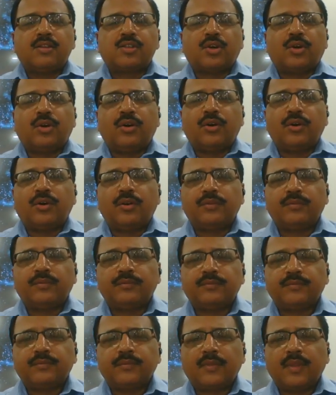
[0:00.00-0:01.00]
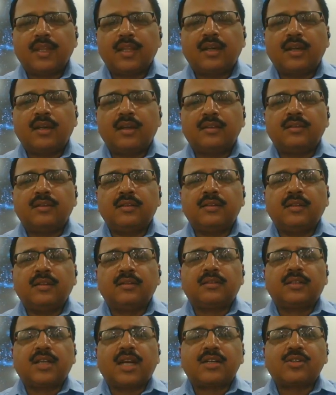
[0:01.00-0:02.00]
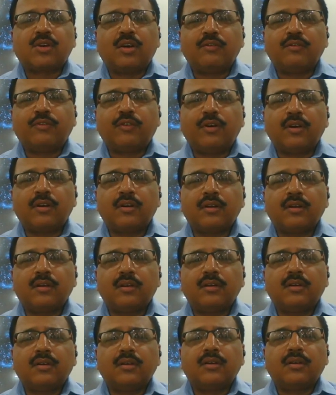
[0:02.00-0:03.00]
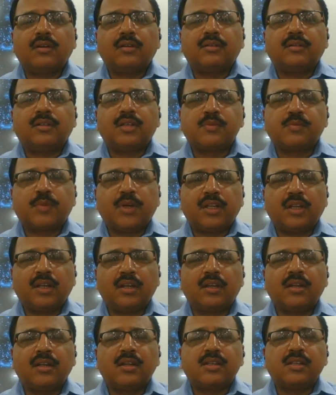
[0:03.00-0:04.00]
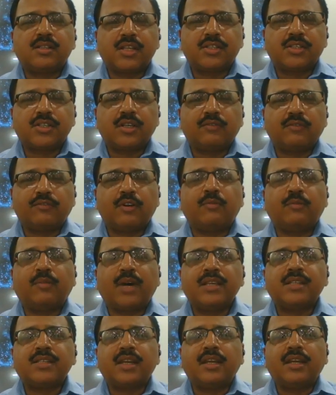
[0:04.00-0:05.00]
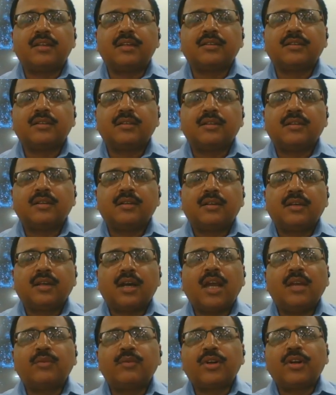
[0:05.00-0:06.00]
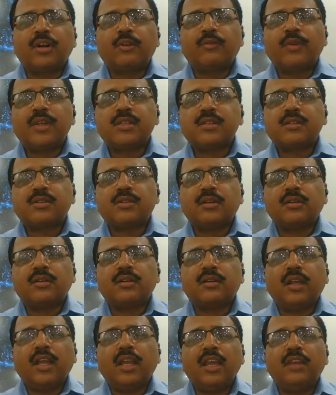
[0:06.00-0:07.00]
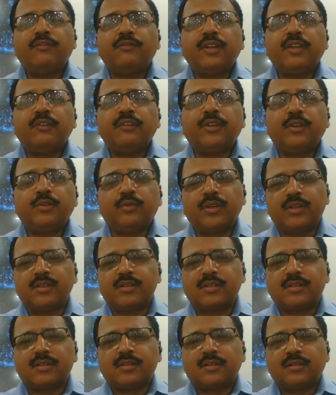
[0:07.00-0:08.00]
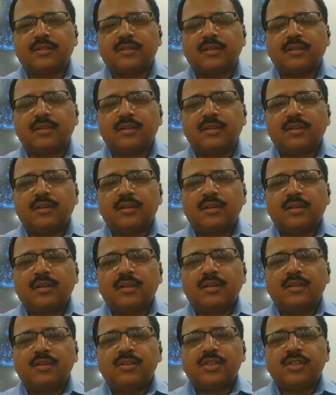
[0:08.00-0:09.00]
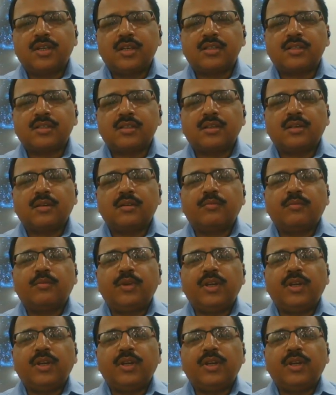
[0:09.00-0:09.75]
So uh, that's all for this particular session from my side. I would request every viewers just